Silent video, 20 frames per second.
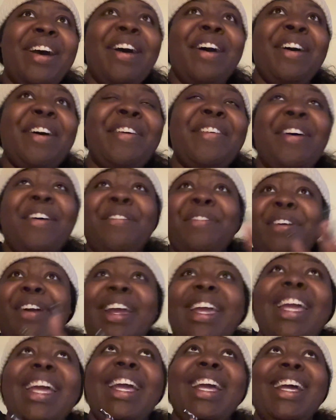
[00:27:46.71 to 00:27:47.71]
I'm
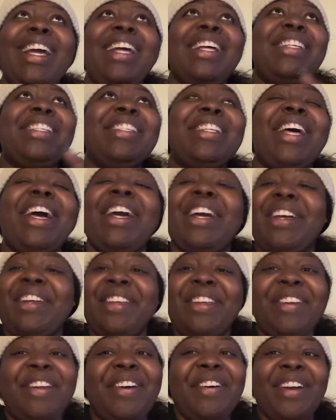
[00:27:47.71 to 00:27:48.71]
praying because,
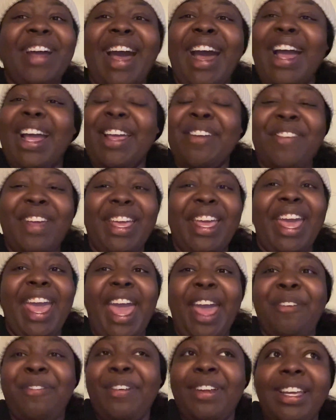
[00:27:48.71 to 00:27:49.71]
you know, God can make it
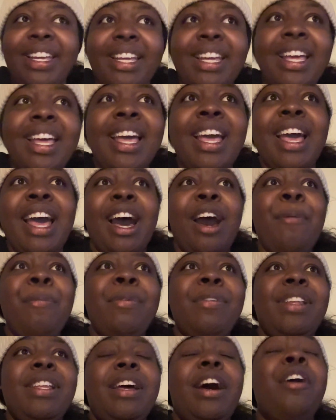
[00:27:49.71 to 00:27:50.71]
happen.
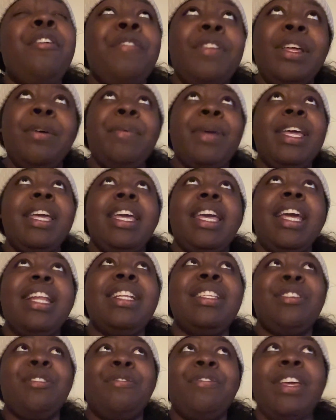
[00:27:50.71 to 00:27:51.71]
Hopefully we can get
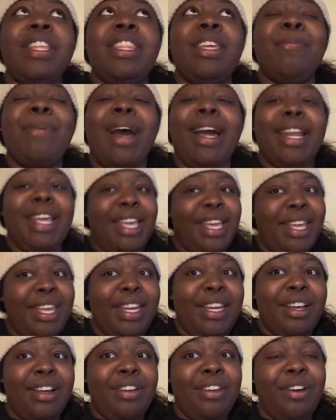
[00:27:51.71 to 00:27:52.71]
to 250 by the
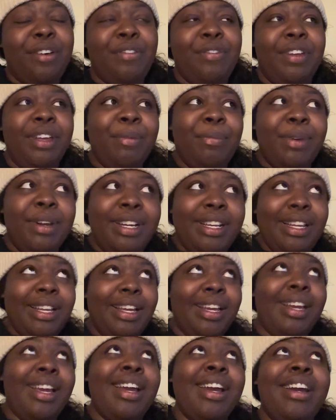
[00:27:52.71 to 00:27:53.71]
end of
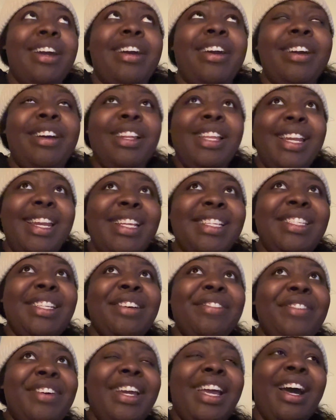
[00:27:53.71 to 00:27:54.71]
November, early
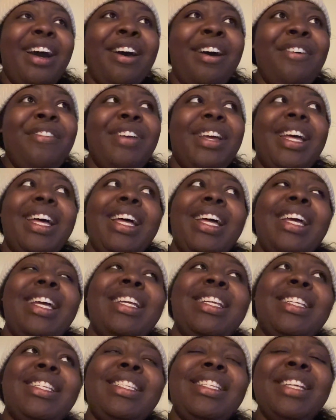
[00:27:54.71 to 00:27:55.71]
December, y'all,
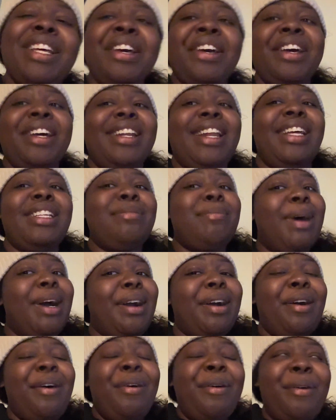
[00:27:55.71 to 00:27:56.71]
because that's my
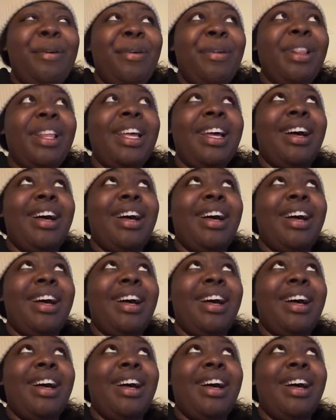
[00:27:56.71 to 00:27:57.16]
goal.